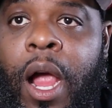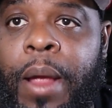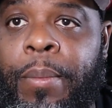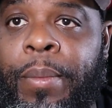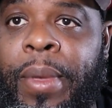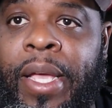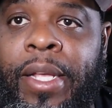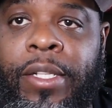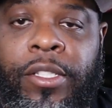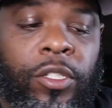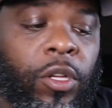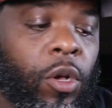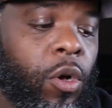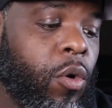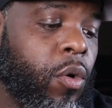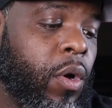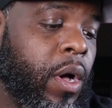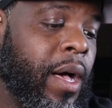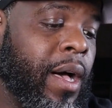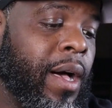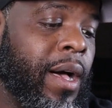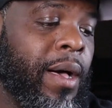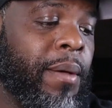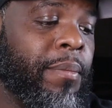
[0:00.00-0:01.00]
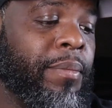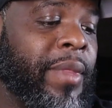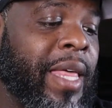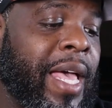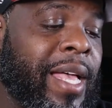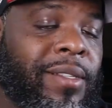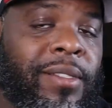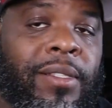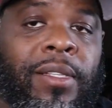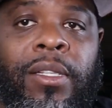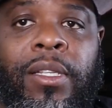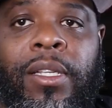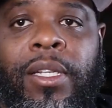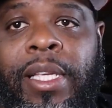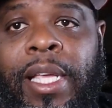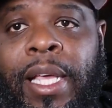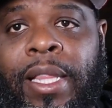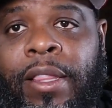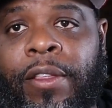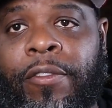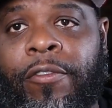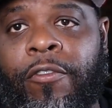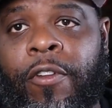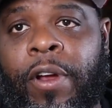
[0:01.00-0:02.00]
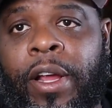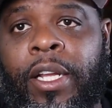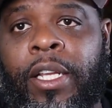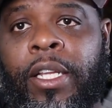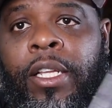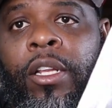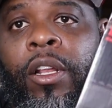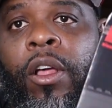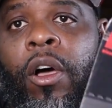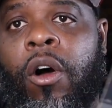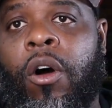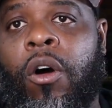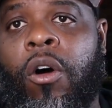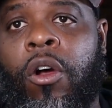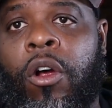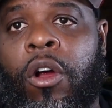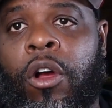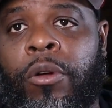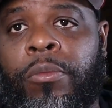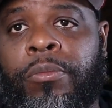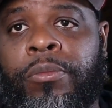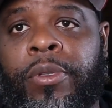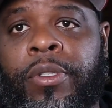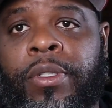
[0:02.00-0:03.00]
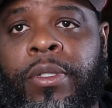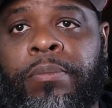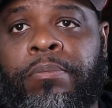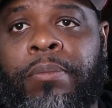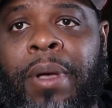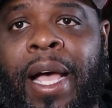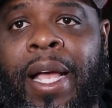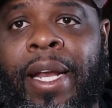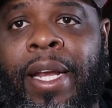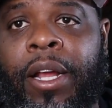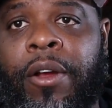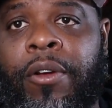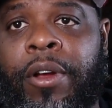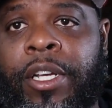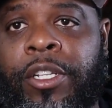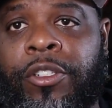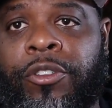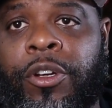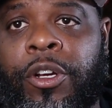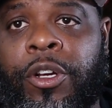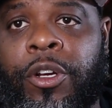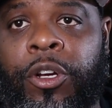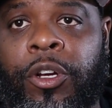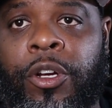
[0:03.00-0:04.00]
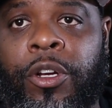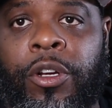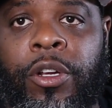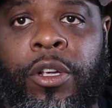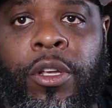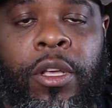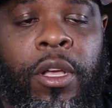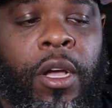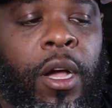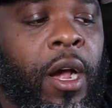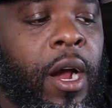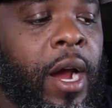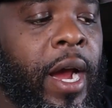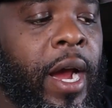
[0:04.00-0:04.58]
right, man. So that's the look at the Franklin Arms binary trigger. All